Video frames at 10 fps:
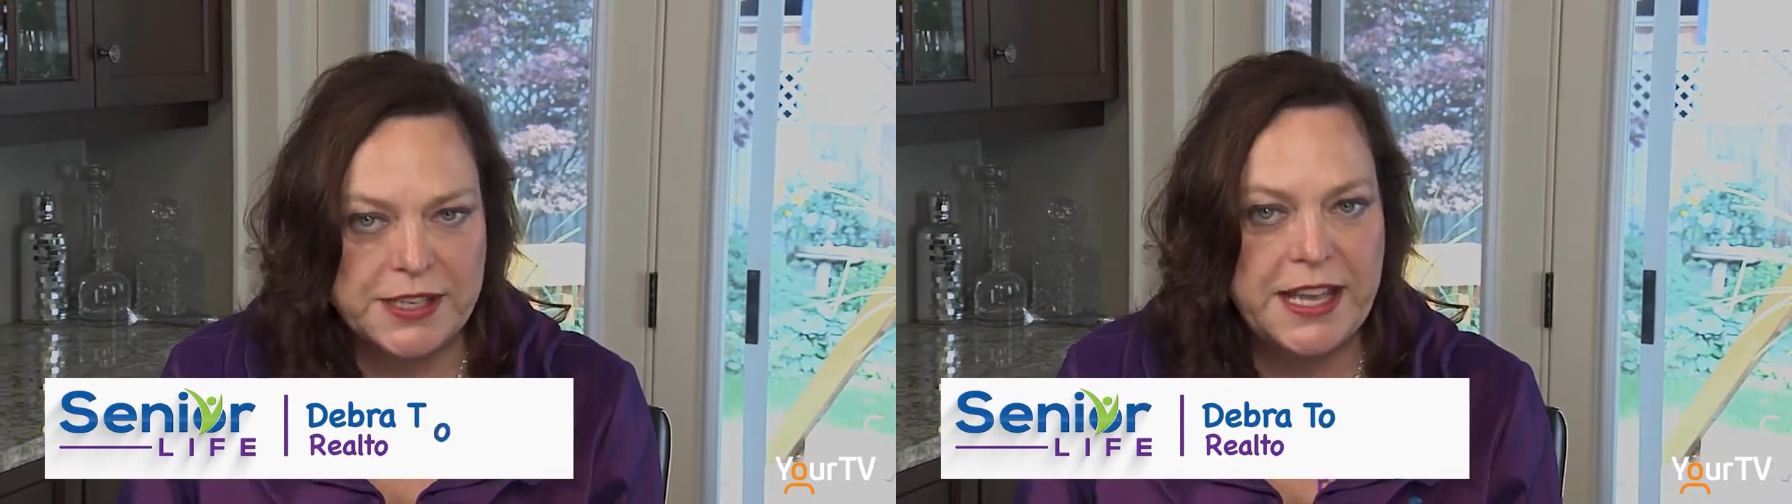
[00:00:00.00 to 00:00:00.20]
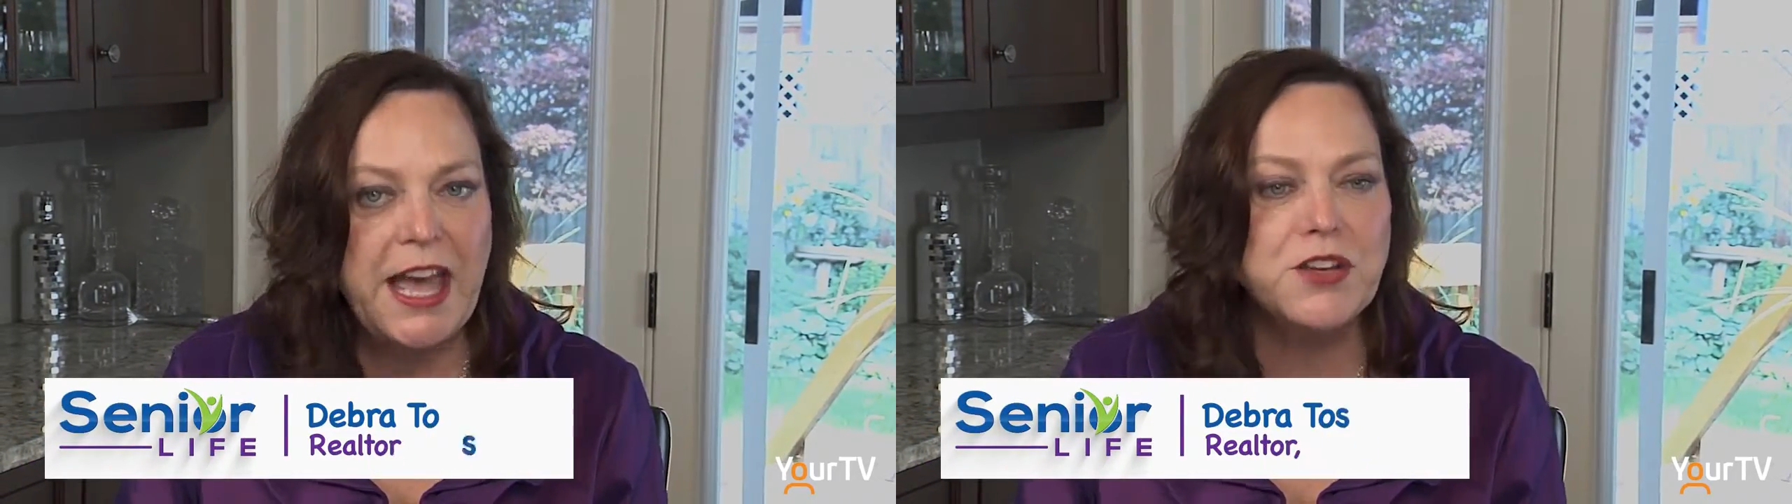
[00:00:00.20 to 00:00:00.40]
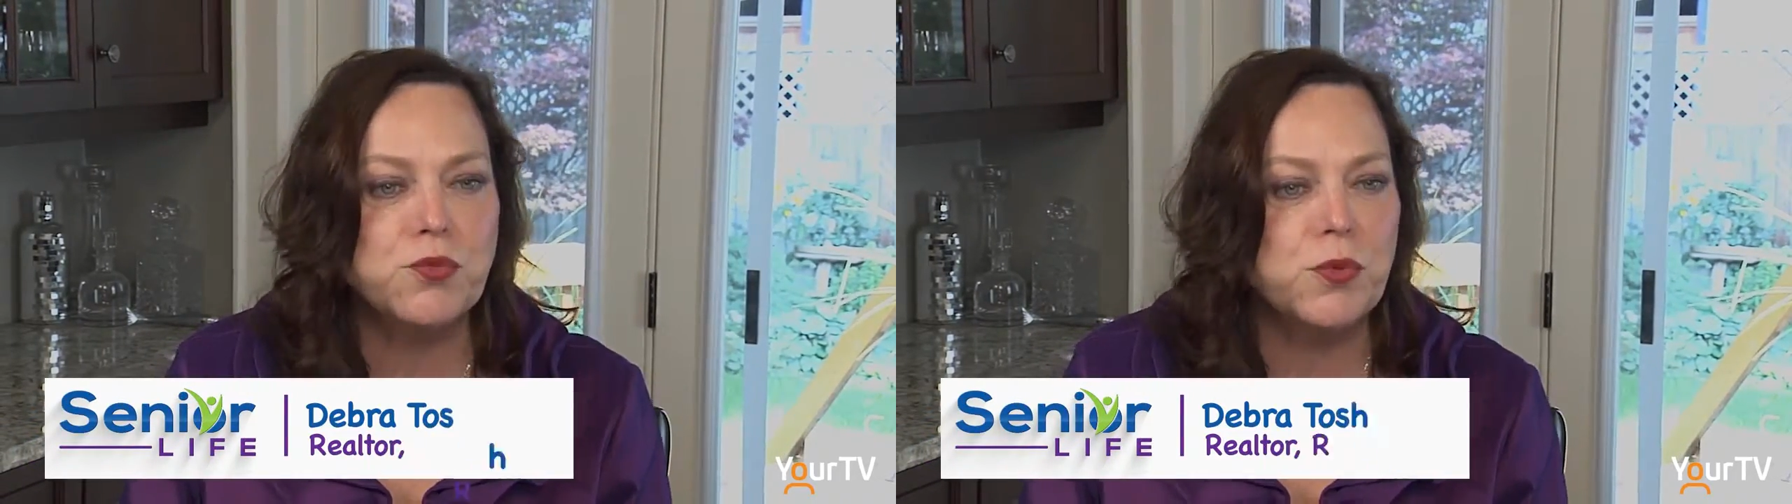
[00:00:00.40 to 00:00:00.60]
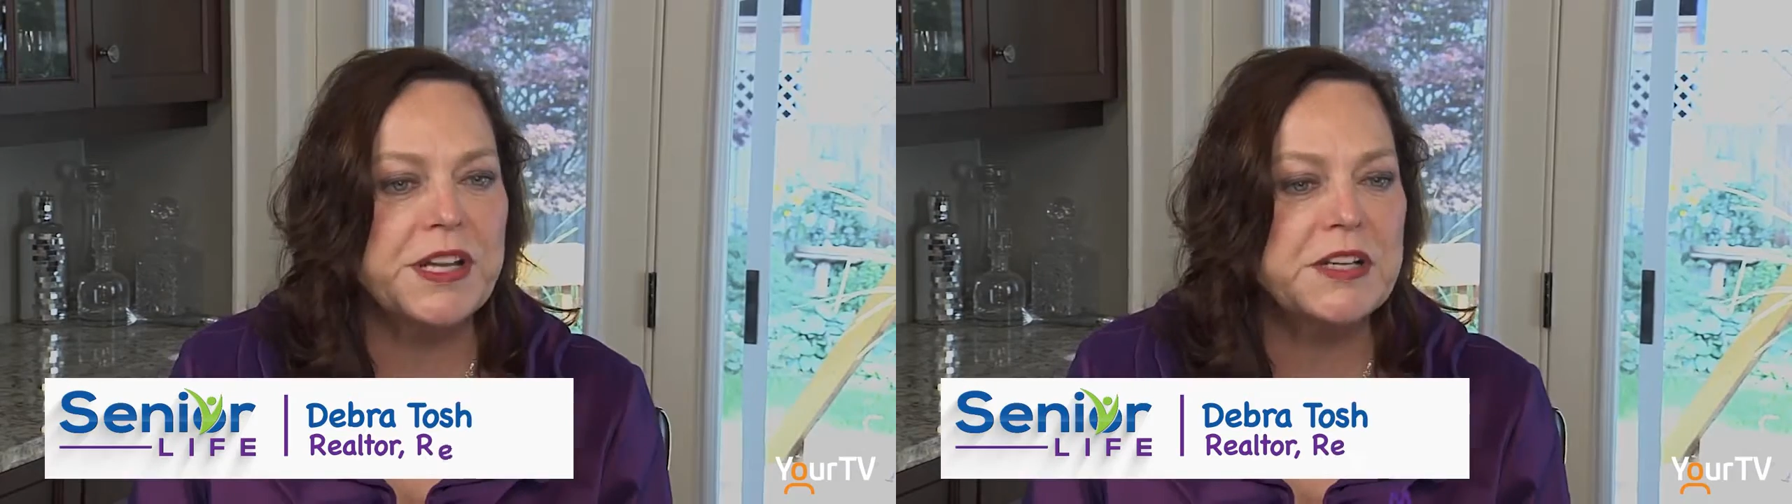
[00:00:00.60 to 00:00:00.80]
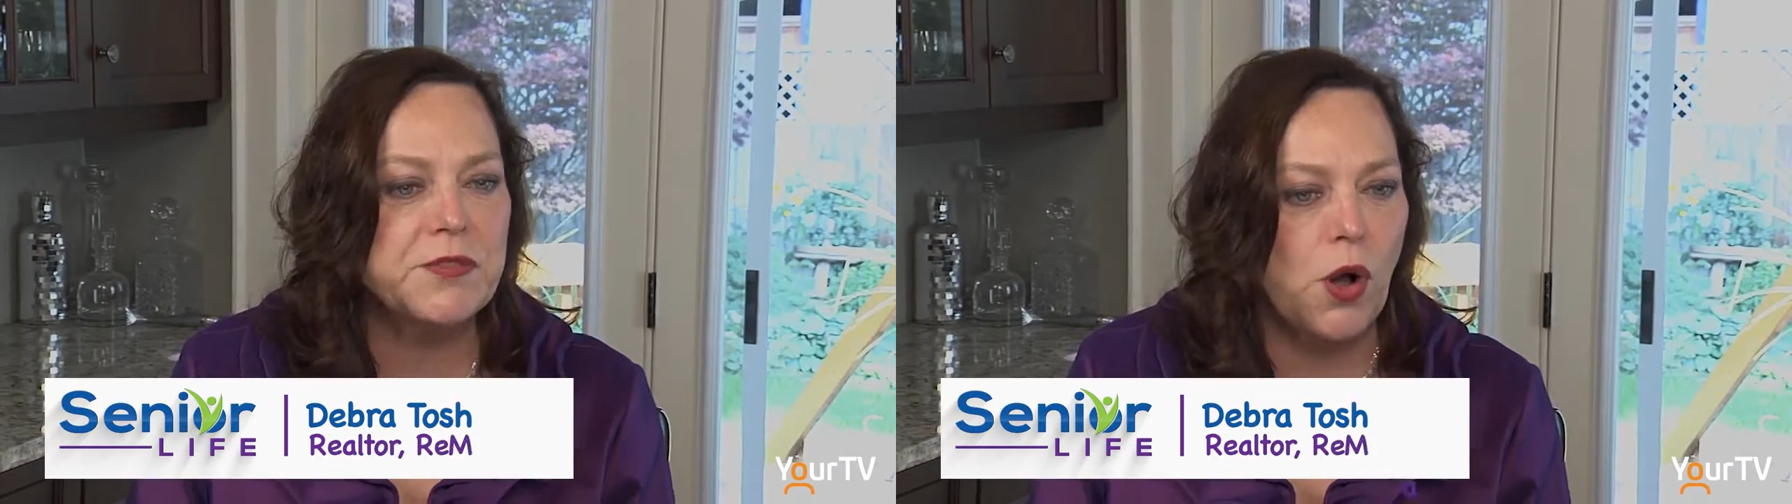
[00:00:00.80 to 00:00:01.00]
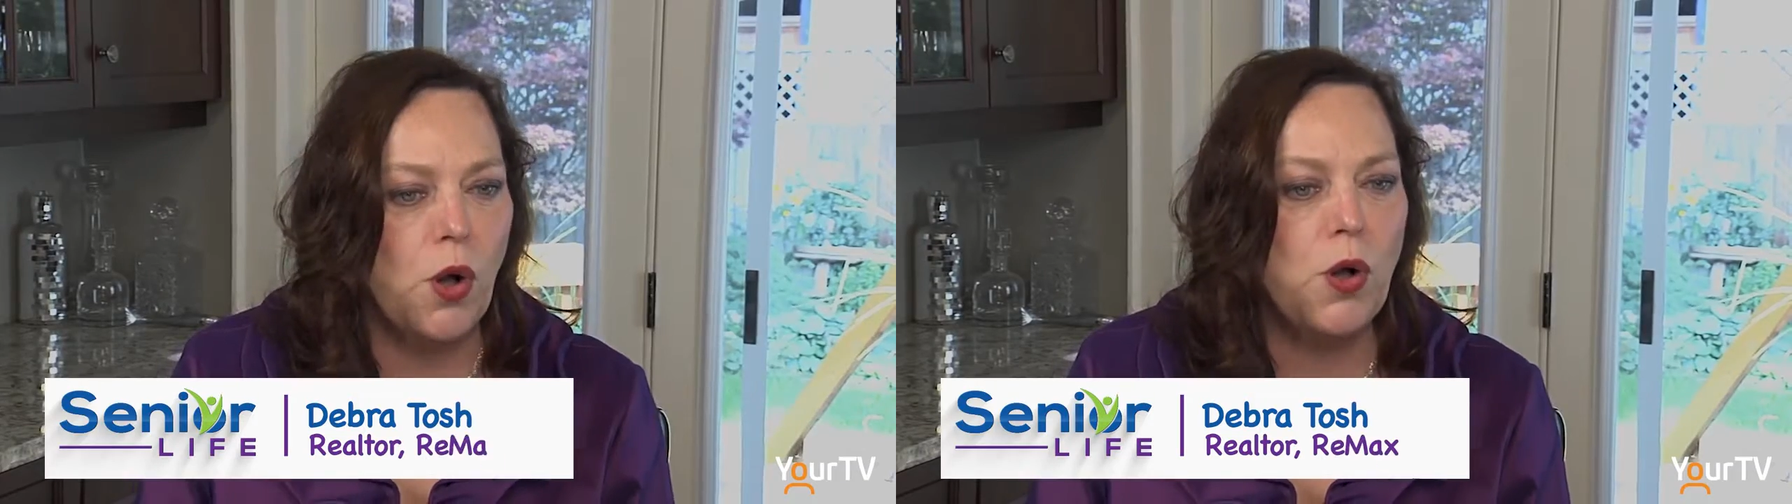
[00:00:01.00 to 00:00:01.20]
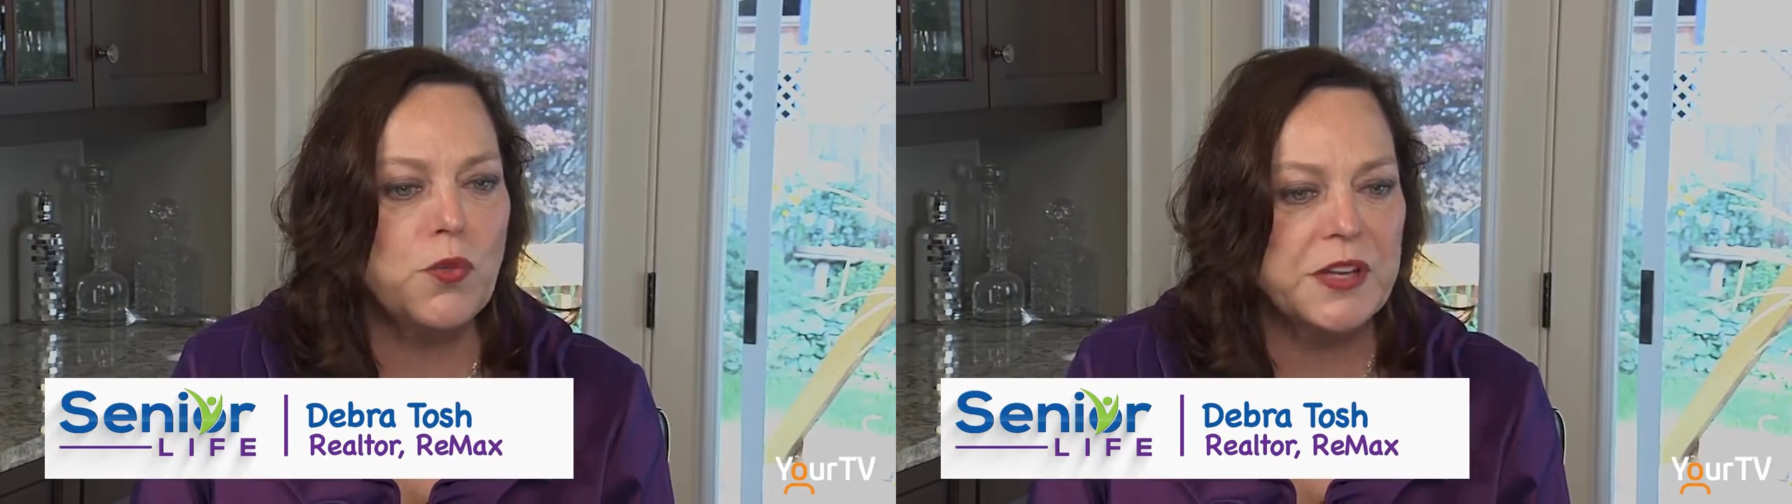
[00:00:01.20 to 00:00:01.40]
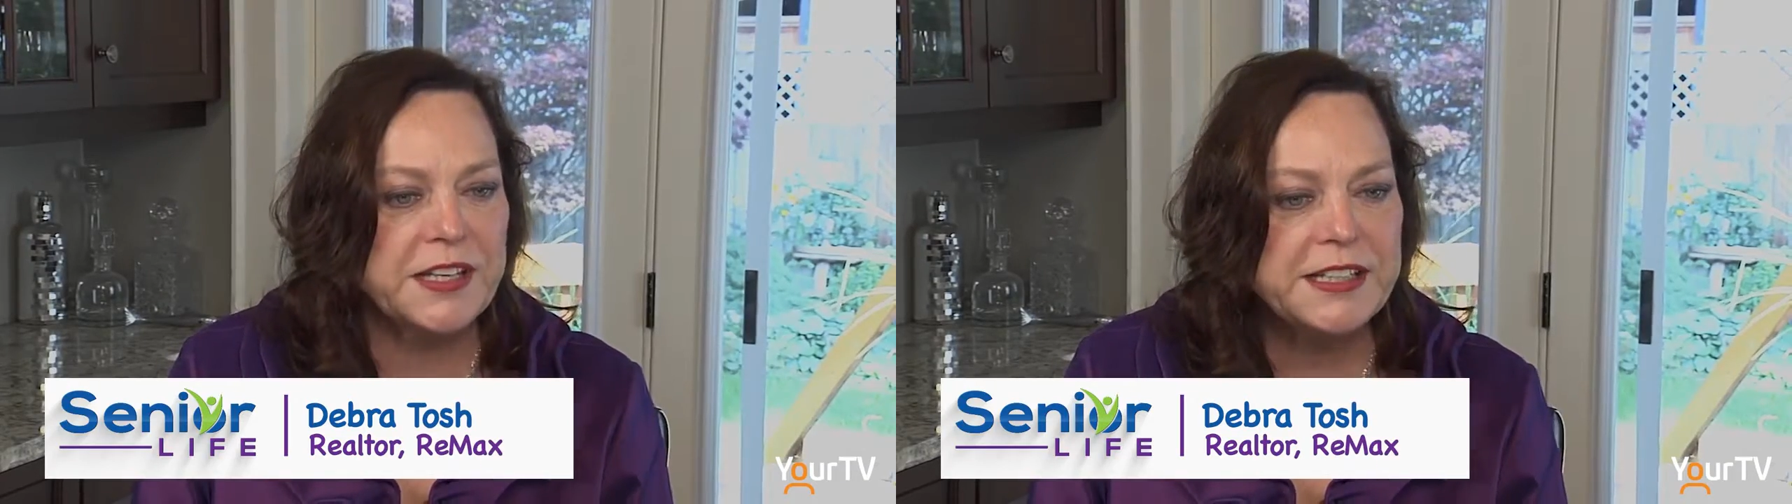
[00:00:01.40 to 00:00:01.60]
Get rid of all
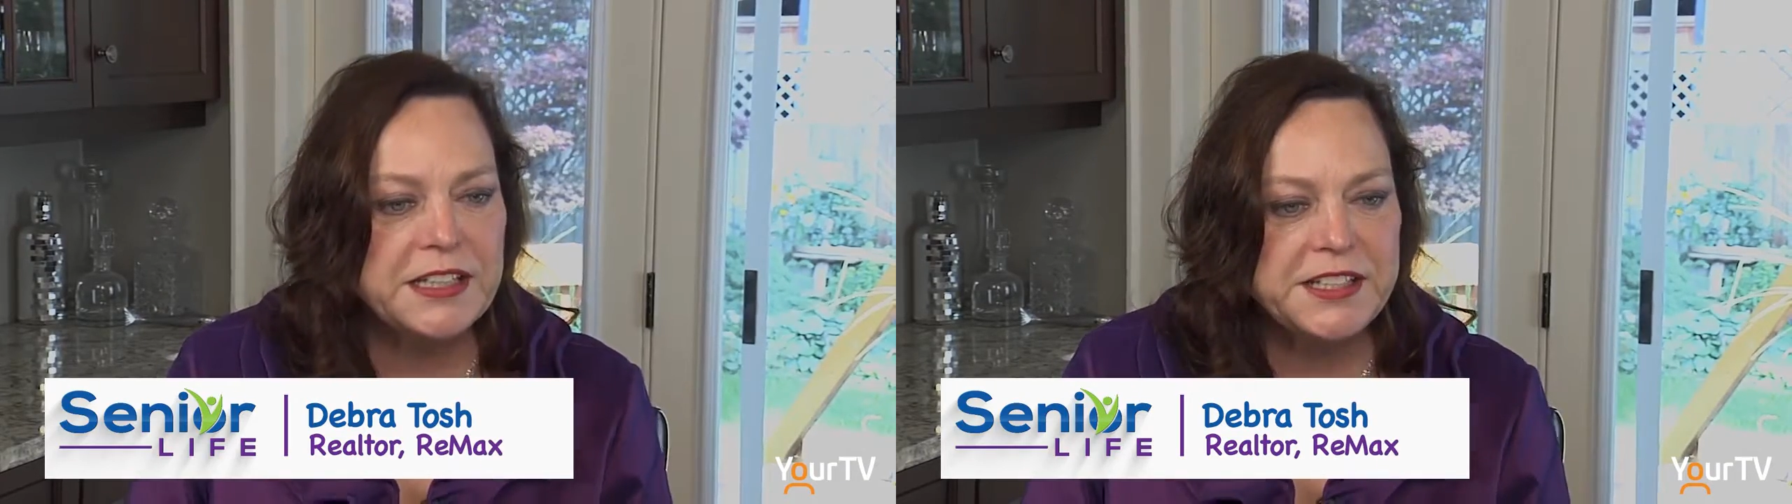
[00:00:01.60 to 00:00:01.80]
the little